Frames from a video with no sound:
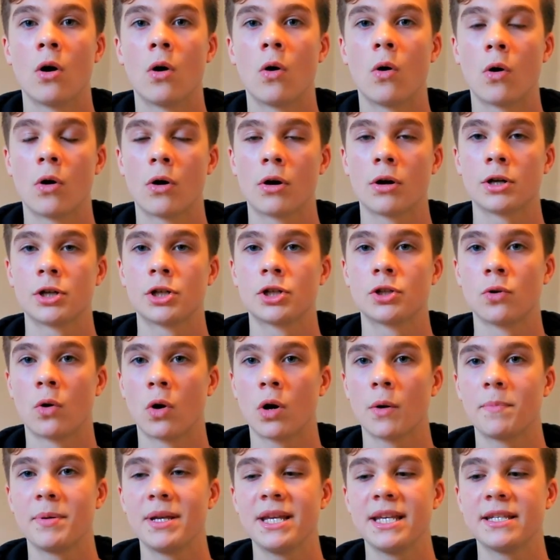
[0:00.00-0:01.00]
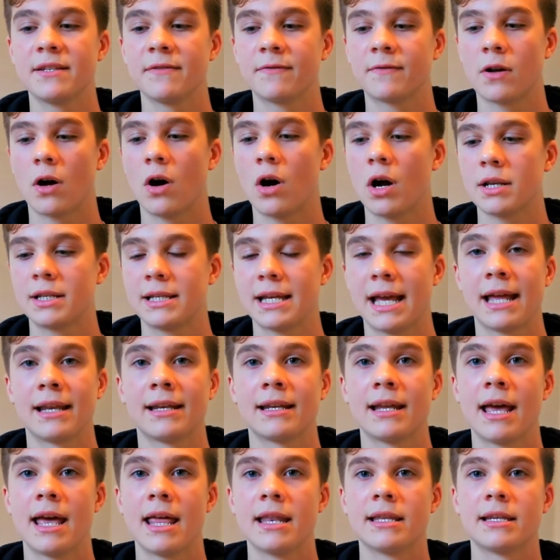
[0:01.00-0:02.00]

or short piece of content